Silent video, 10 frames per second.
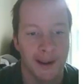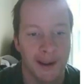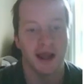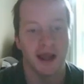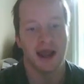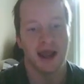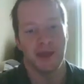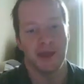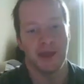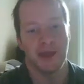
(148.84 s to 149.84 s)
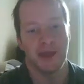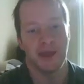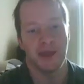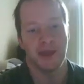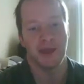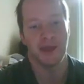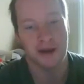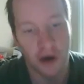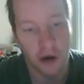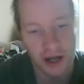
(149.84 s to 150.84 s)
And then on
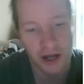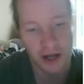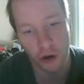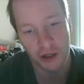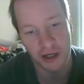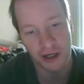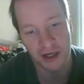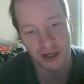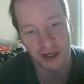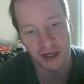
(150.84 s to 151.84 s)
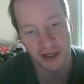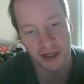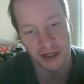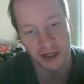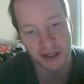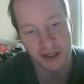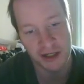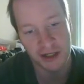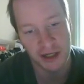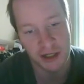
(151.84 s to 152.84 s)
online marketing, you can
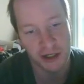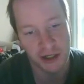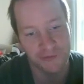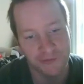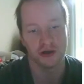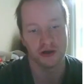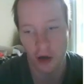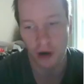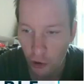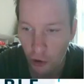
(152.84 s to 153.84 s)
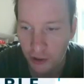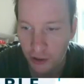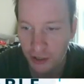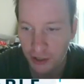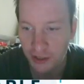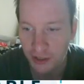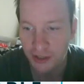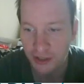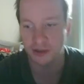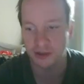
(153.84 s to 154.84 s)
even do online marketing because
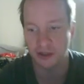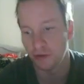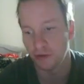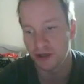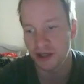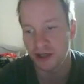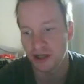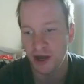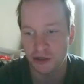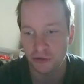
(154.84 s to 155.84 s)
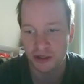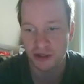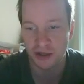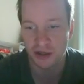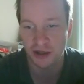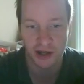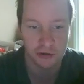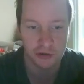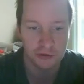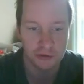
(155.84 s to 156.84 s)
it's something that I'm into. It's something that I
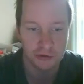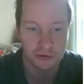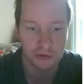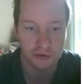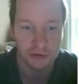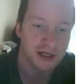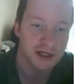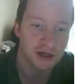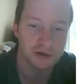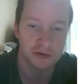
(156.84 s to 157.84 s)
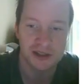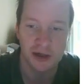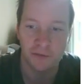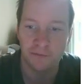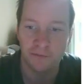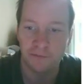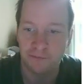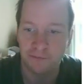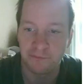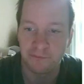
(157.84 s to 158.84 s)
do. It's also something
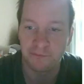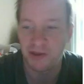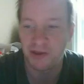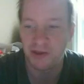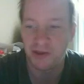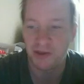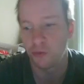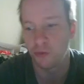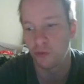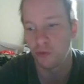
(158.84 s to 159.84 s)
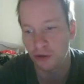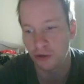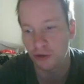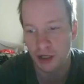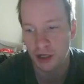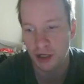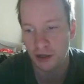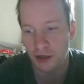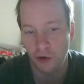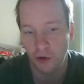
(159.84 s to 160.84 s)
people would buy, shirts
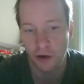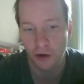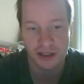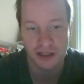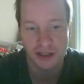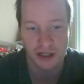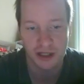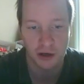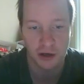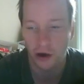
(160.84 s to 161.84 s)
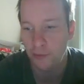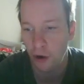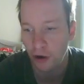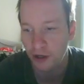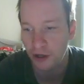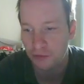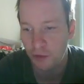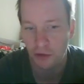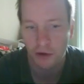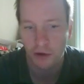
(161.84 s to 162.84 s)
that involves online marketing as
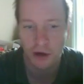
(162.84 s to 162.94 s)
well.